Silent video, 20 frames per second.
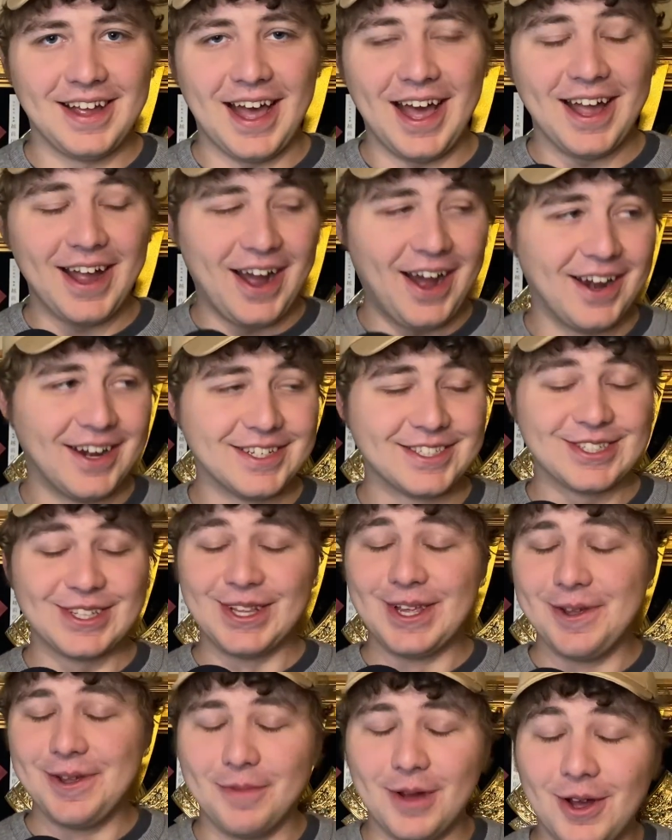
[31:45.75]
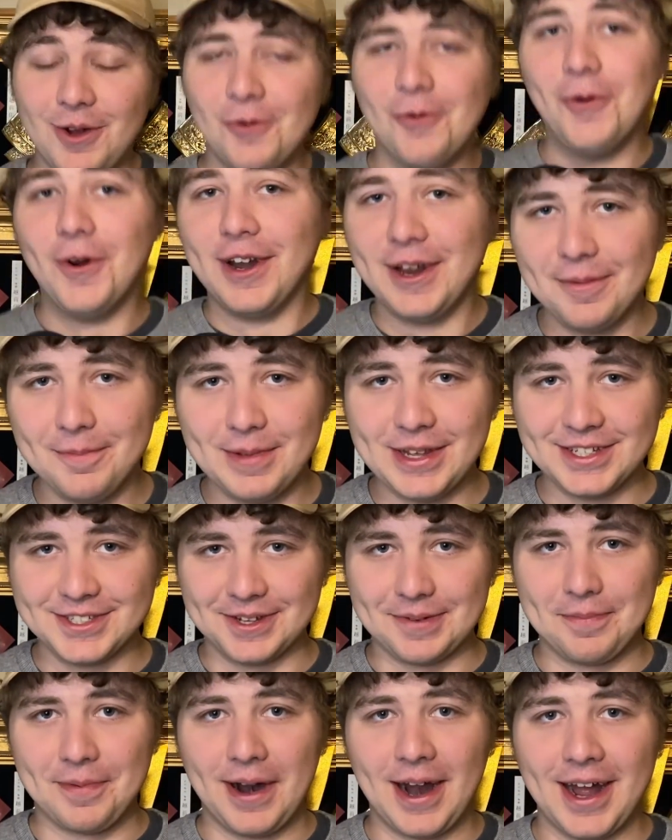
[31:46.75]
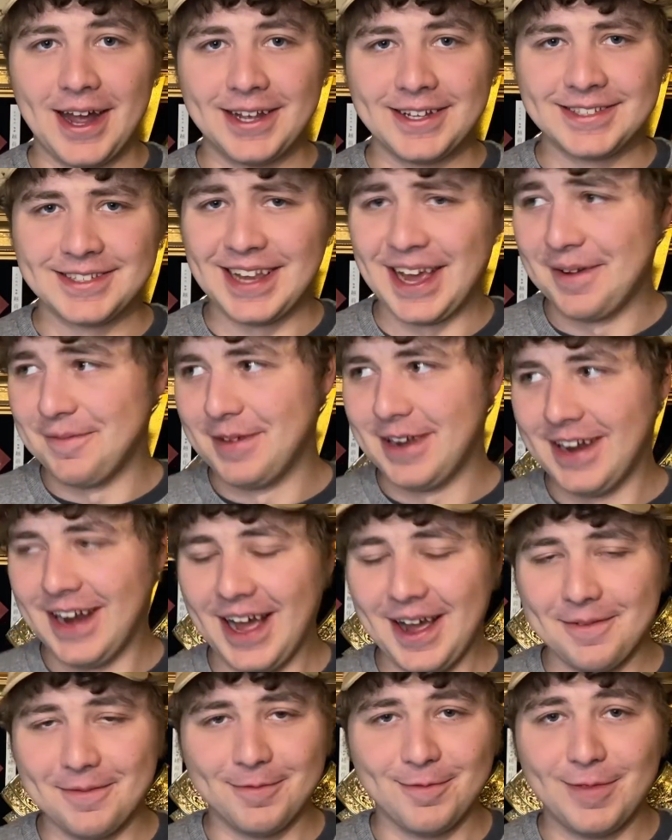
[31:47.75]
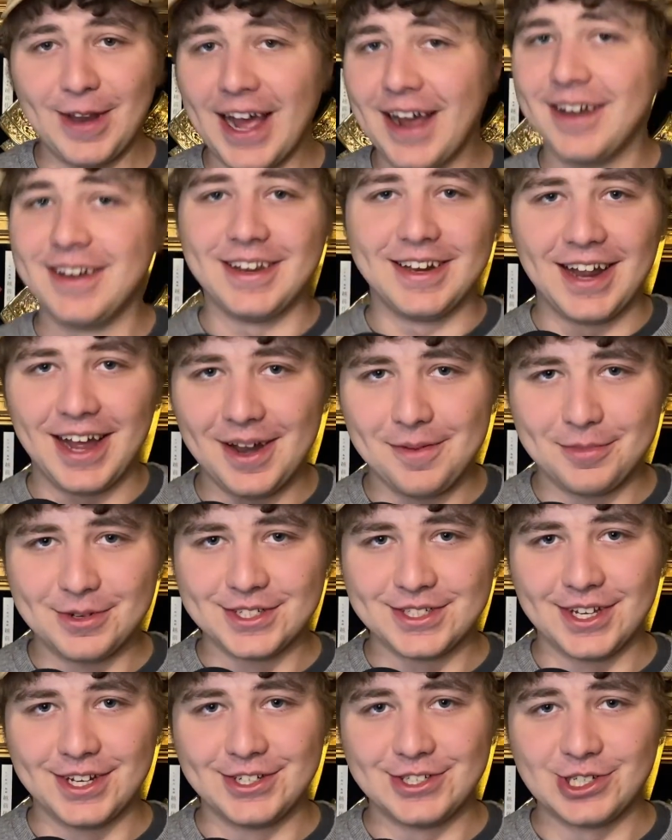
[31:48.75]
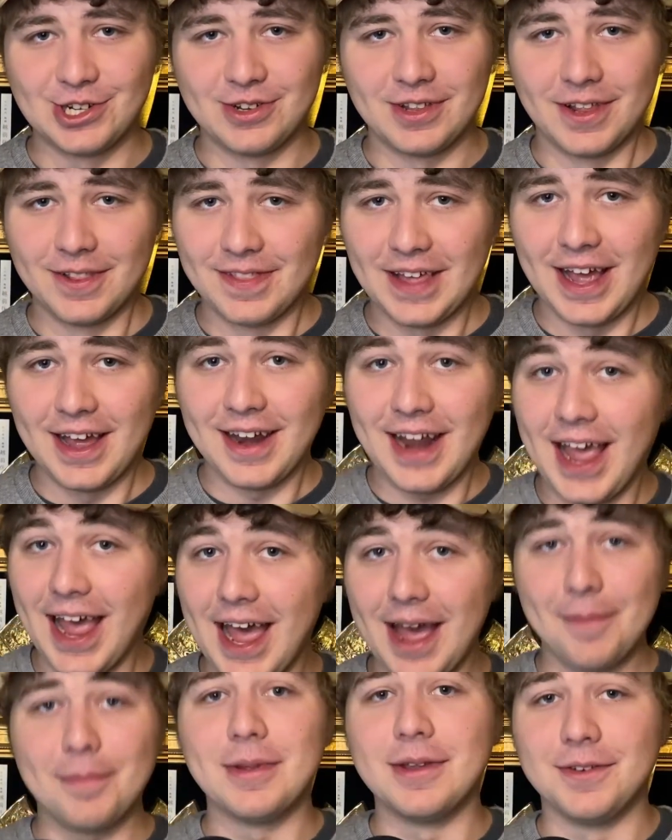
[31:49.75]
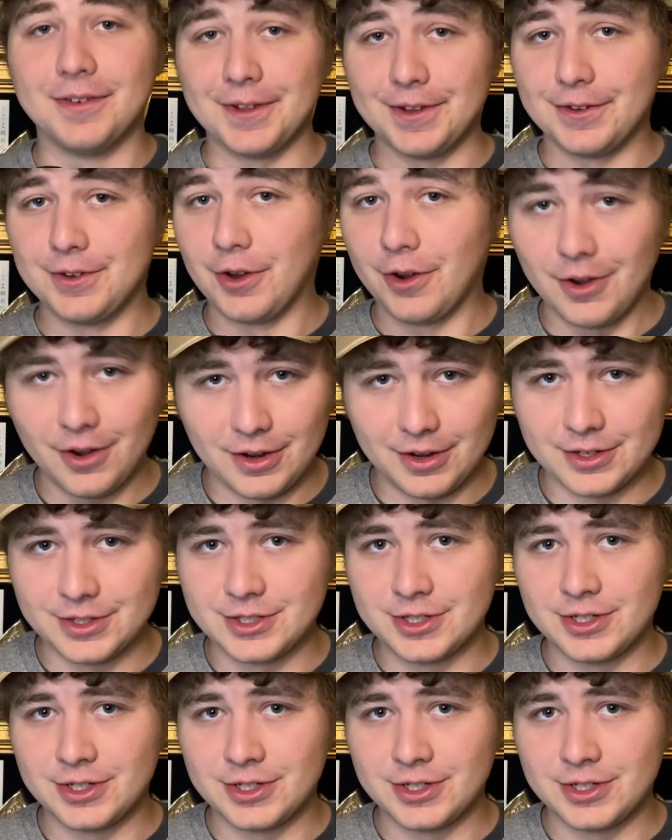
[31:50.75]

I honestly wouldn't be surprised. I mean, I'm 99% sure that that happened to Durge,